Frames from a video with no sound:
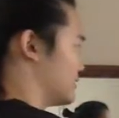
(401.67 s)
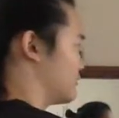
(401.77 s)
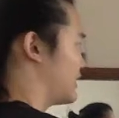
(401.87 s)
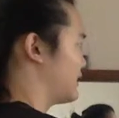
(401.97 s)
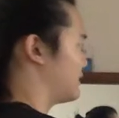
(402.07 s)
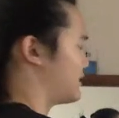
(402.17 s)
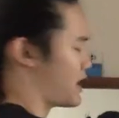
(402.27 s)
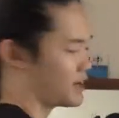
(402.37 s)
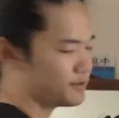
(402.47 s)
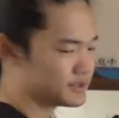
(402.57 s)
right?
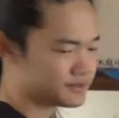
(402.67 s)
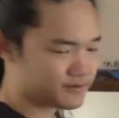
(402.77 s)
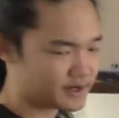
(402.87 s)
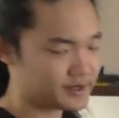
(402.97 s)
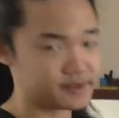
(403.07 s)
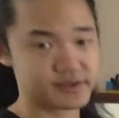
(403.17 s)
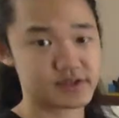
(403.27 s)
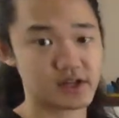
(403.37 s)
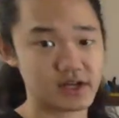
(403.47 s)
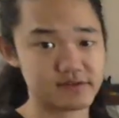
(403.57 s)
How do we define it? There's
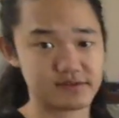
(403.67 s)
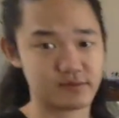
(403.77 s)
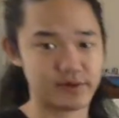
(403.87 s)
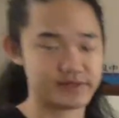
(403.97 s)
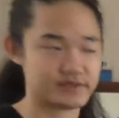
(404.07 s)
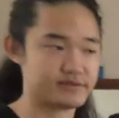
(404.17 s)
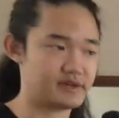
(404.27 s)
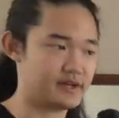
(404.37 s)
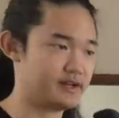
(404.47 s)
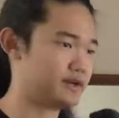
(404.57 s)
a lot of different ways to
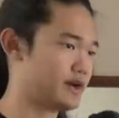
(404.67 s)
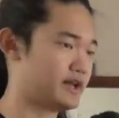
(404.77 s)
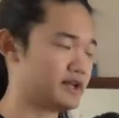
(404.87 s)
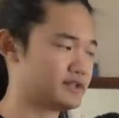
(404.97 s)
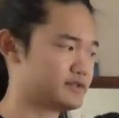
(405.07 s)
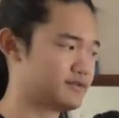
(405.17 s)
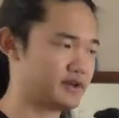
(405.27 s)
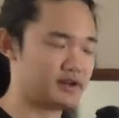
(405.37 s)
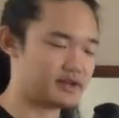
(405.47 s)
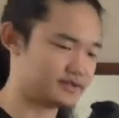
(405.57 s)
define it. I like to
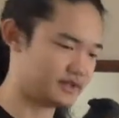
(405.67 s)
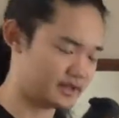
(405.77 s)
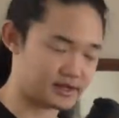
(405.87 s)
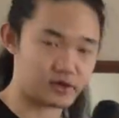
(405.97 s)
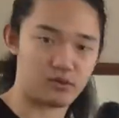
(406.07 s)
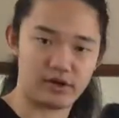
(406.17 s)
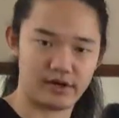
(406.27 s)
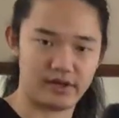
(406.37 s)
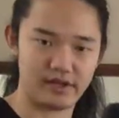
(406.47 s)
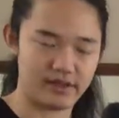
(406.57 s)
define it as like a
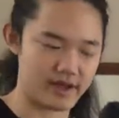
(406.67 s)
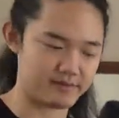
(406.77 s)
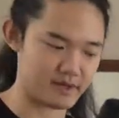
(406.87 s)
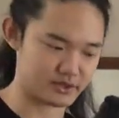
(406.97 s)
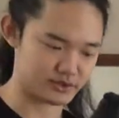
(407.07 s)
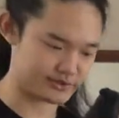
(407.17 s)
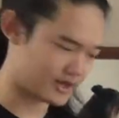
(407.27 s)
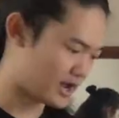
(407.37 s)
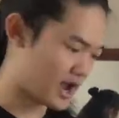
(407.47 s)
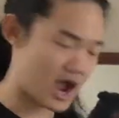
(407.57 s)
quantity that
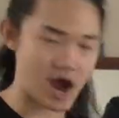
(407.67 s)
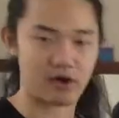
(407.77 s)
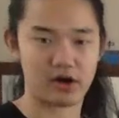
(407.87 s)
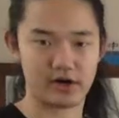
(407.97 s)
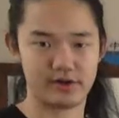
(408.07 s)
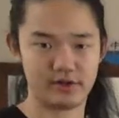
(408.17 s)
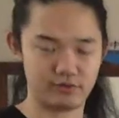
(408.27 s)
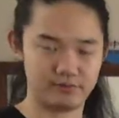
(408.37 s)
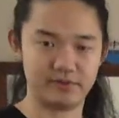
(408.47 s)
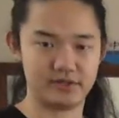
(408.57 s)
measures how hard it
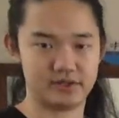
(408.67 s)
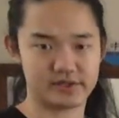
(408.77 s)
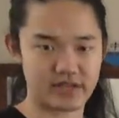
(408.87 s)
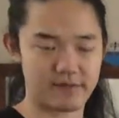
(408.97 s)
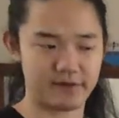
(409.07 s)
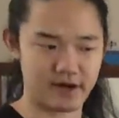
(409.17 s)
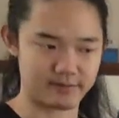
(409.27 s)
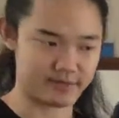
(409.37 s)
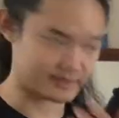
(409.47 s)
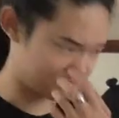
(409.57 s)
would be to stop an
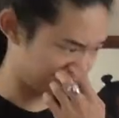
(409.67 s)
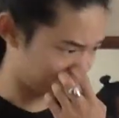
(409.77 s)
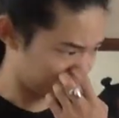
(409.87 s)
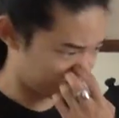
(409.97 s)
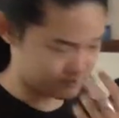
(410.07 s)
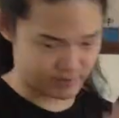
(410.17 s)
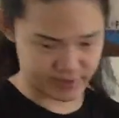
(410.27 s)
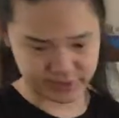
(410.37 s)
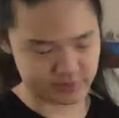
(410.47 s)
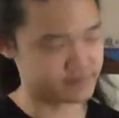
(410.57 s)
object.
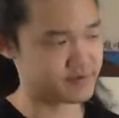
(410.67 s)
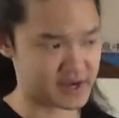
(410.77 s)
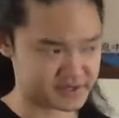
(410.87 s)
Right? So if